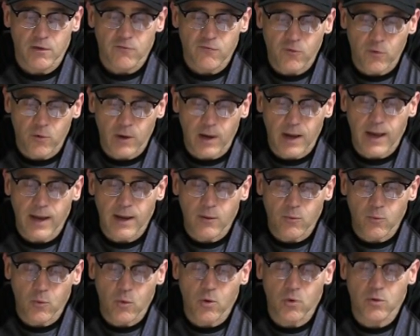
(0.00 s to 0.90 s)
For
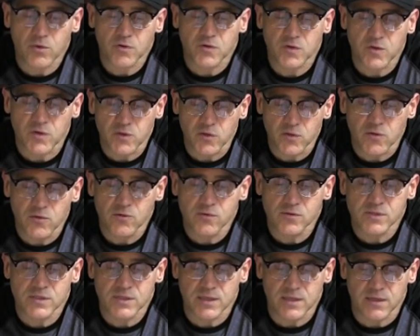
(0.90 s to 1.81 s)
I want to
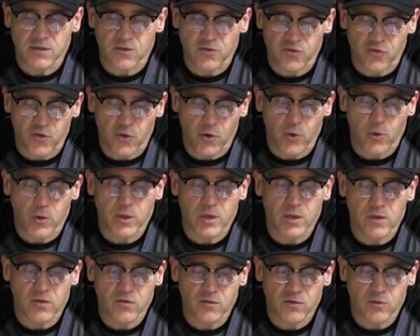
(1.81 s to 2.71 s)
use the
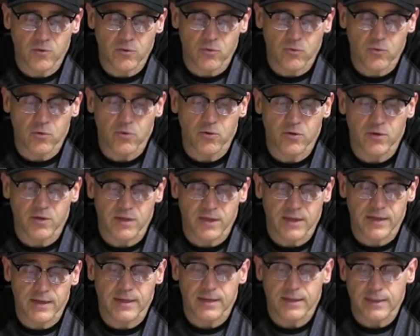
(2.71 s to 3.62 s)
authority of the Lord
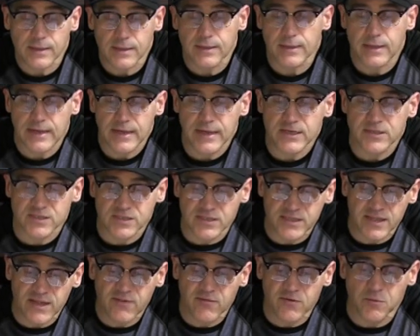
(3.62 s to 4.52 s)
that He
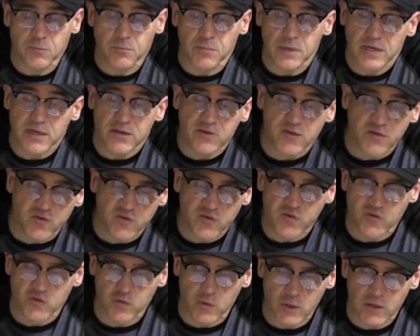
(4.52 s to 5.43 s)
has given me to
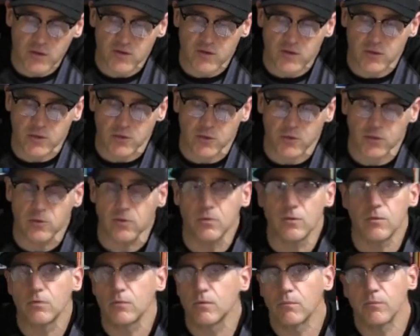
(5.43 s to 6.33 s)
strengthen you,
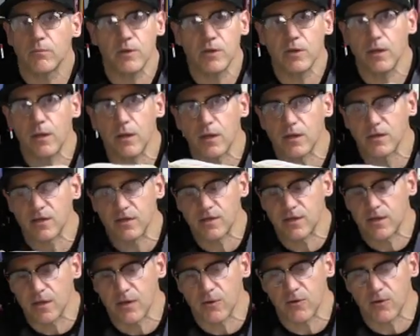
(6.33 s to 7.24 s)
but not to
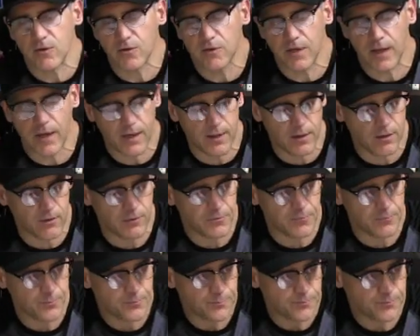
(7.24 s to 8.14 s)
tear you down.
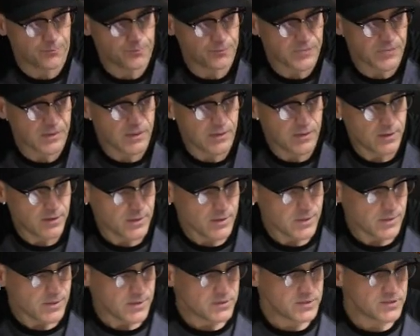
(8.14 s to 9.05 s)

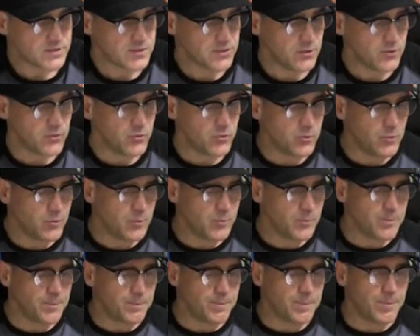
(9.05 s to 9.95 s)
So,
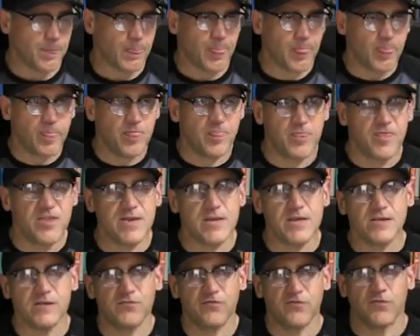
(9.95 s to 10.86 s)

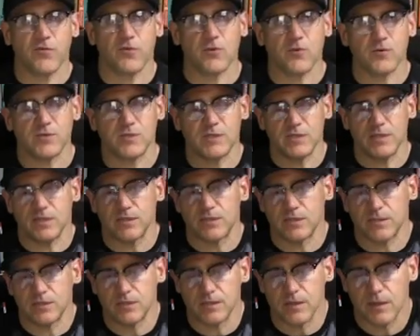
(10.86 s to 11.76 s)
these
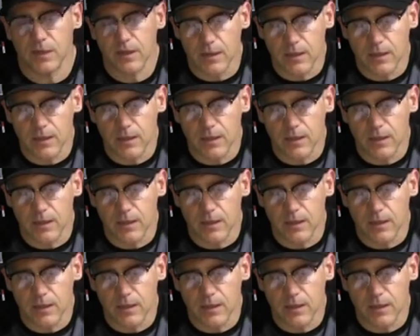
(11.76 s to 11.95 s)
verses,